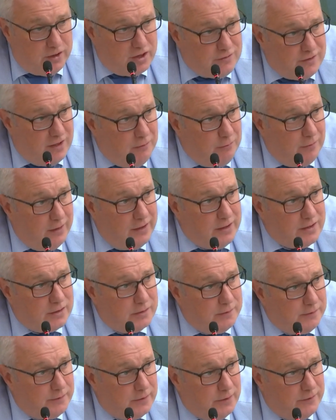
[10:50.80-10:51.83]
all the tramways
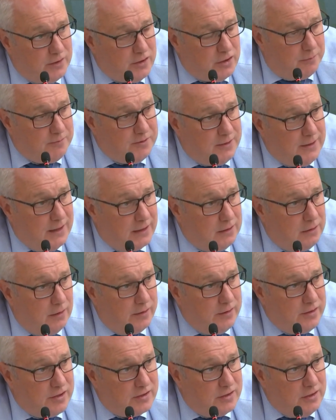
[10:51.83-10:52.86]
have adopted that
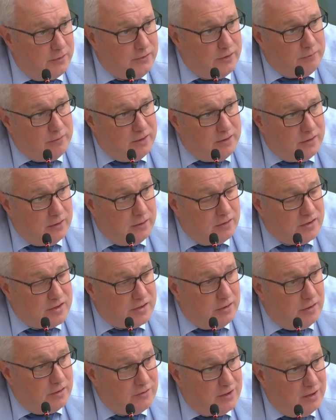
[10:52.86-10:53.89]
guidance note that we do not
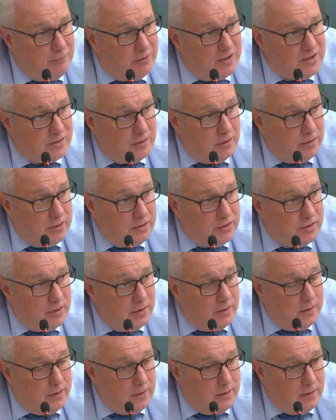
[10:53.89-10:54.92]
sign tramway signage,
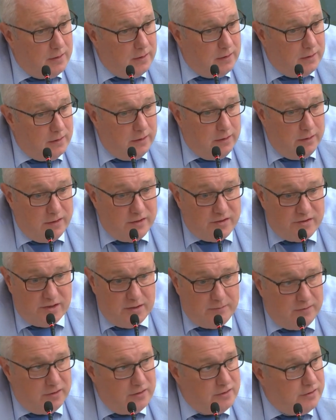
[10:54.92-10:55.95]

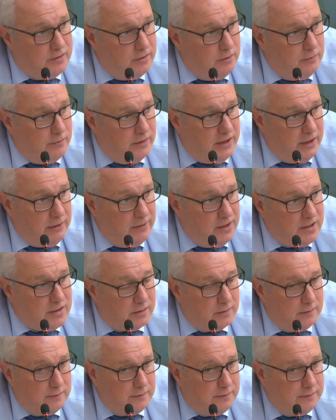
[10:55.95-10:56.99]
similar to
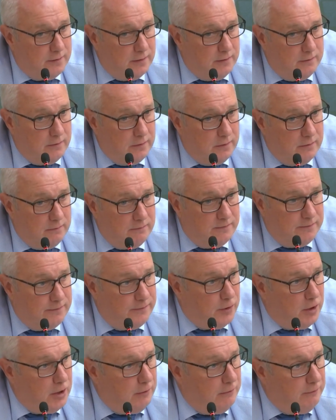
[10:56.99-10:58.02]
egress and
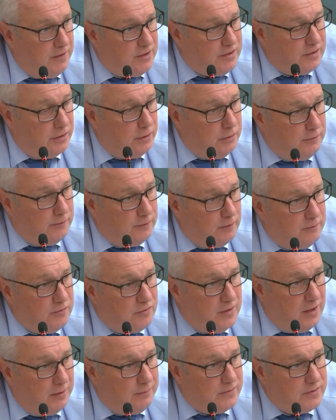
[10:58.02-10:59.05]
fire and rescue from
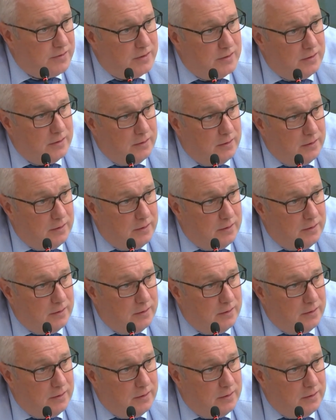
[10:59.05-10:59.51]
trams.